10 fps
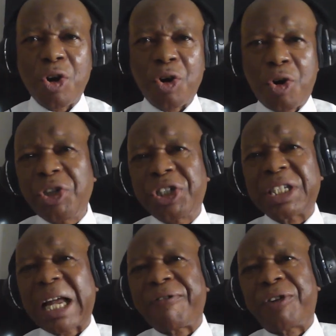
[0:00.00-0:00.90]

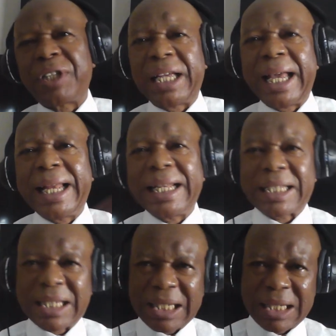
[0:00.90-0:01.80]
coaches are for the
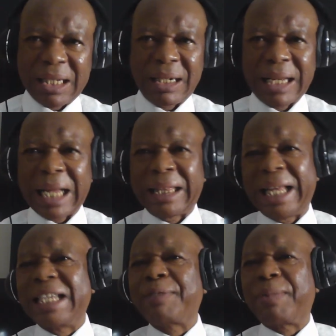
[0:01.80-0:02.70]
elites, like
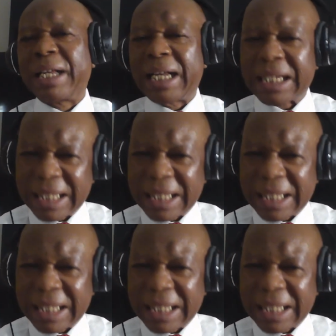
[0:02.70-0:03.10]
tennis players